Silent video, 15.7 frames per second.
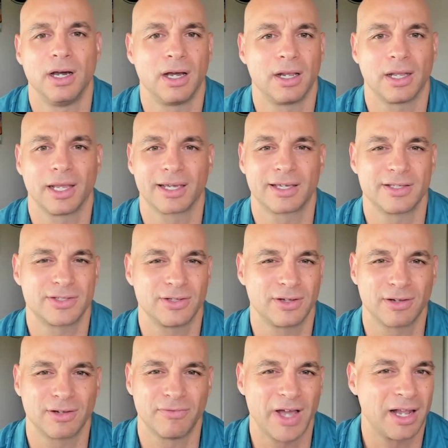like in
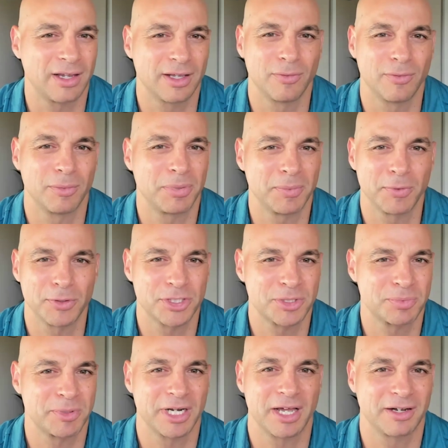Silicon Valley when people would
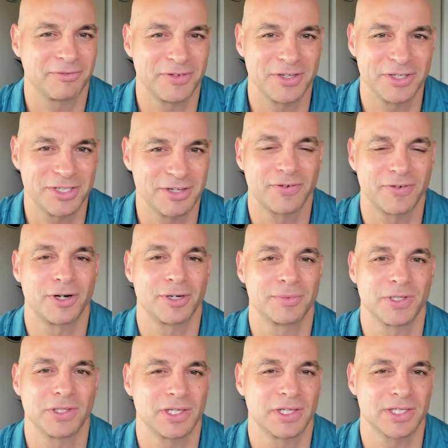spin out of VC
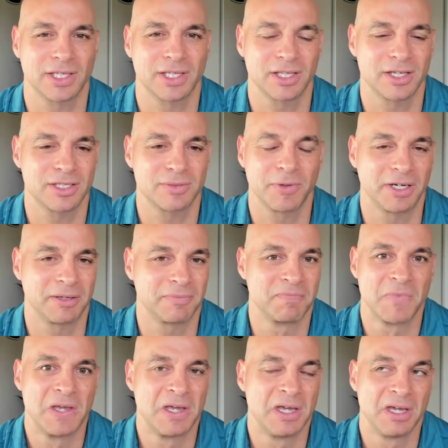firms and things like this. But
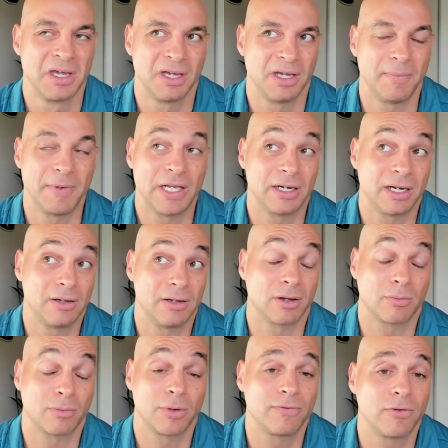I mean,
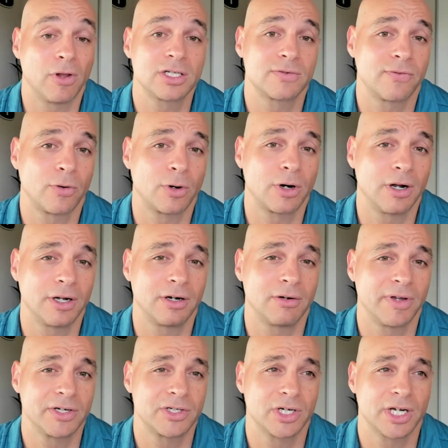look, we've launched
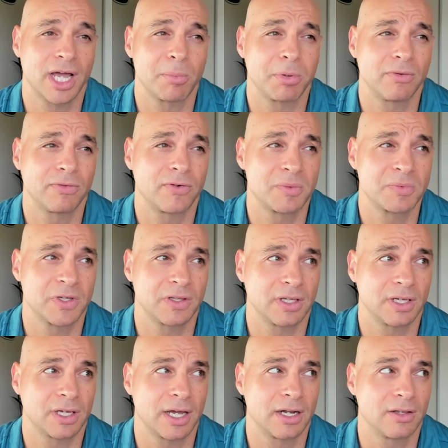400 venture capital firms. I
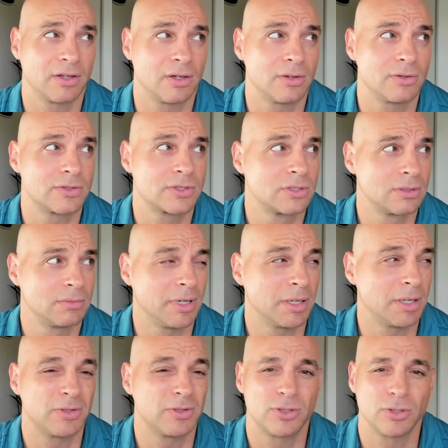think out of those,
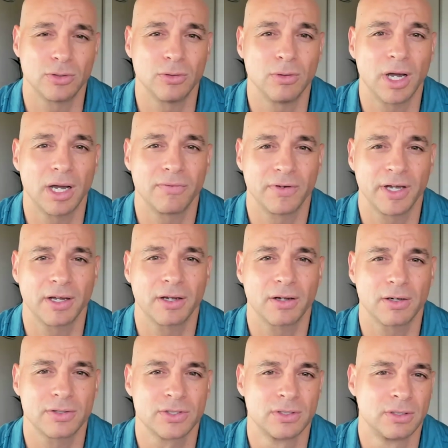maybe 2 have
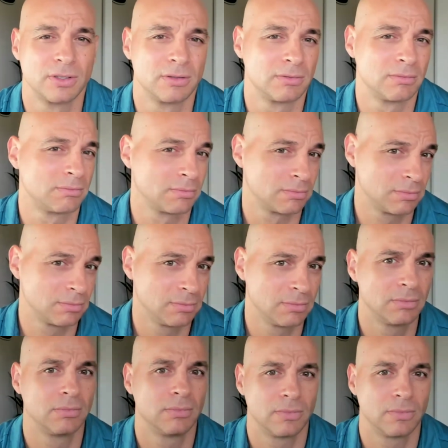anchors.
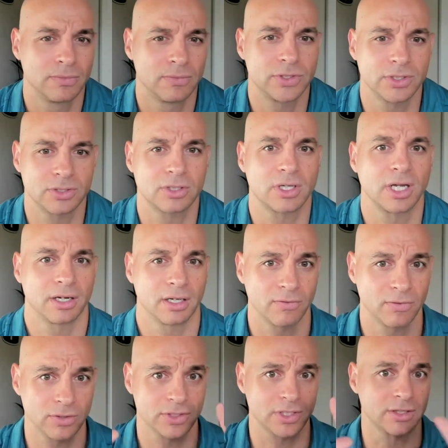Just kind of
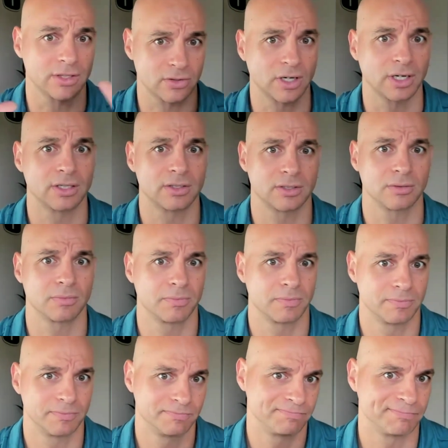give you a sense, right? So
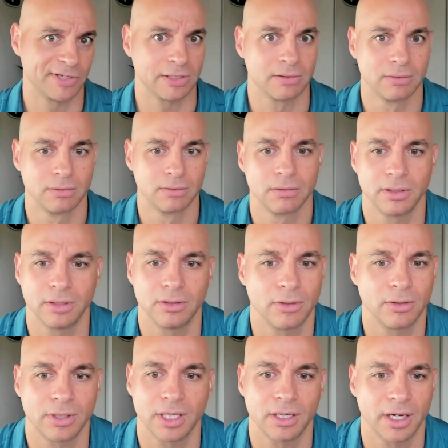yeah, you
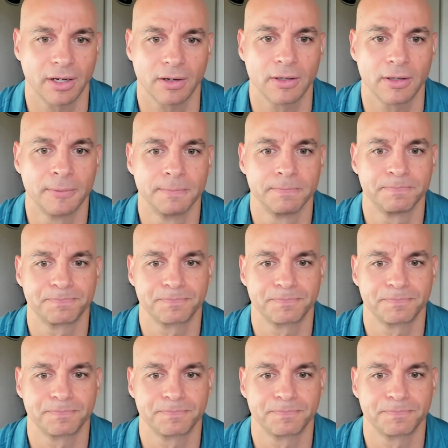don't need an anchor.